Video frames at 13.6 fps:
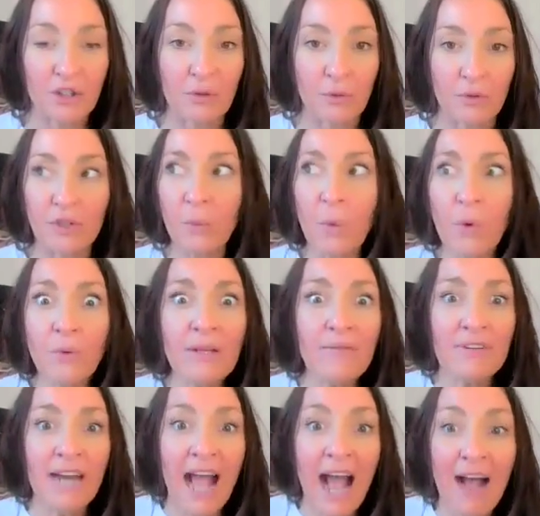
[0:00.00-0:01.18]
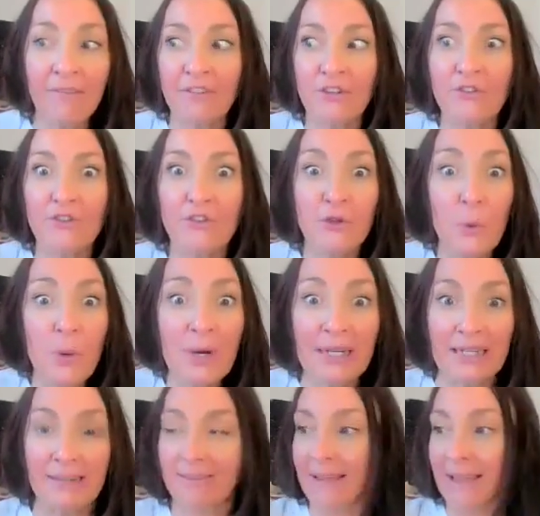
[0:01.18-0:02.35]
to you. You won't even have to do
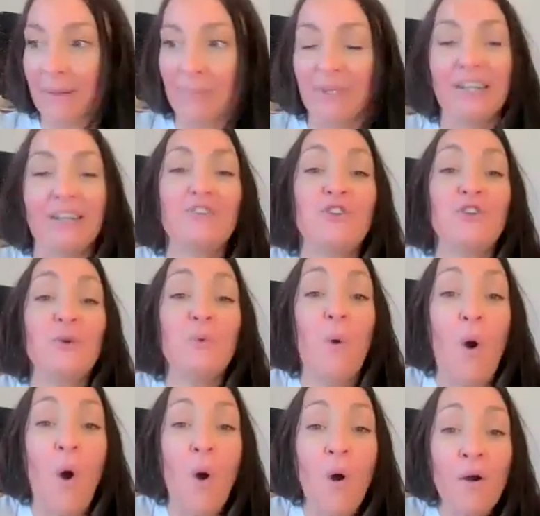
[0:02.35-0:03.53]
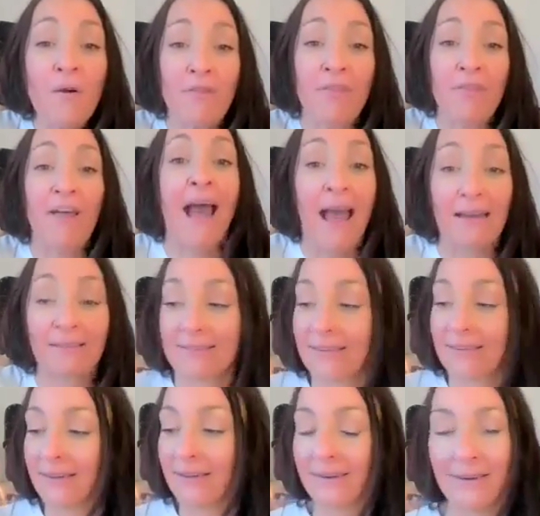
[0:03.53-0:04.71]
anything because you are that.
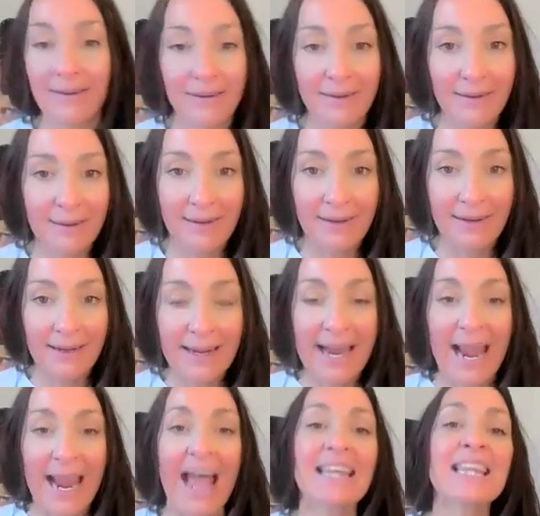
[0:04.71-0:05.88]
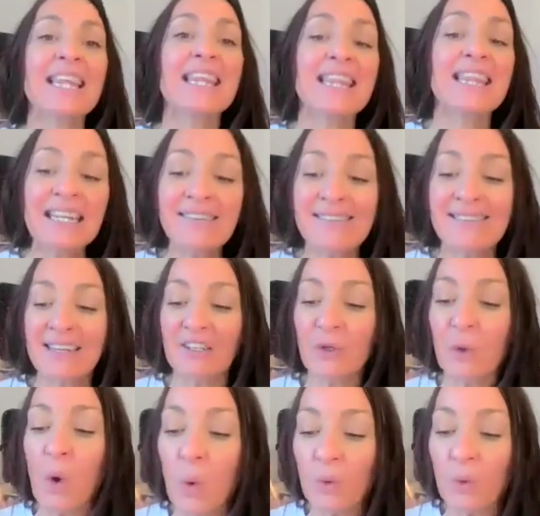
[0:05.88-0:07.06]
And the things that
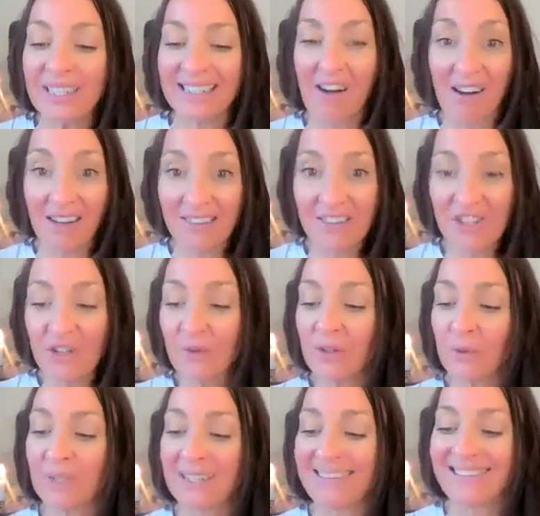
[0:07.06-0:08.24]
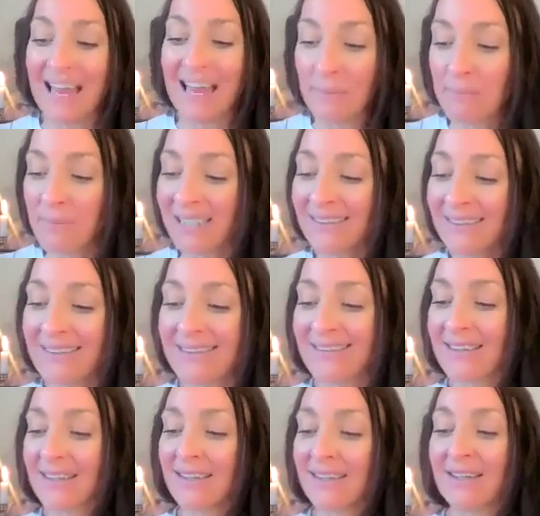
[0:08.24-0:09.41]
you're holding on to, the
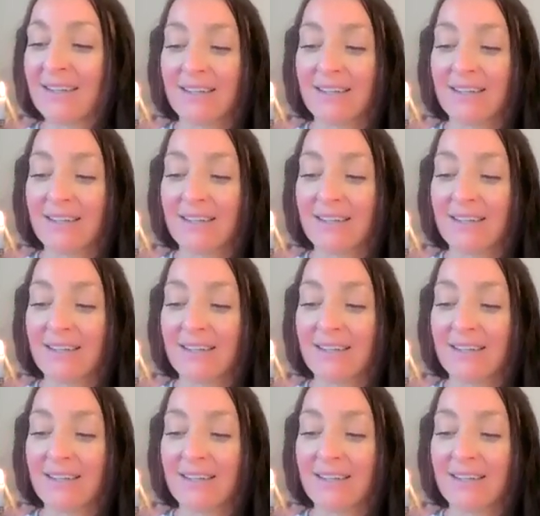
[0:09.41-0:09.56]
resentments,